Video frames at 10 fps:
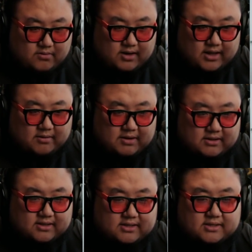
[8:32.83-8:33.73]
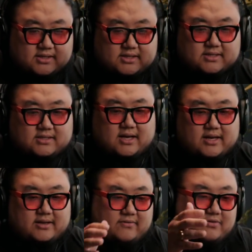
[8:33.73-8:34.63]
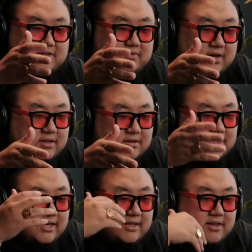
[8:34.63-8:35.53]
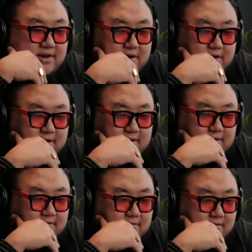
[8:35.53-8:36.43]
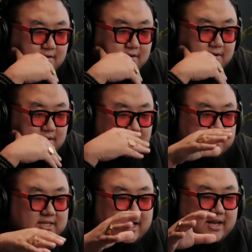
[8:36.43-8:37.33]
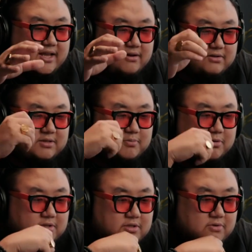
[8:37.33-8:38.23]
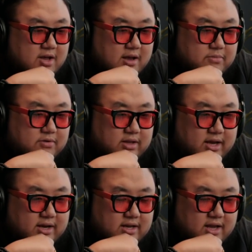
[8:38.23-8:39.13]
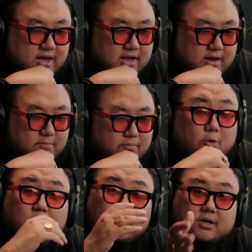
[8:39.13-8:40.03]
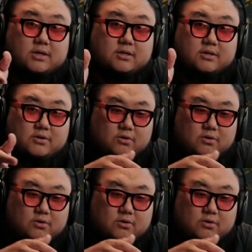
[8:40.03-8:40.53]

is, like, first of all, it looks like the set here is supposed to emulate a morgue.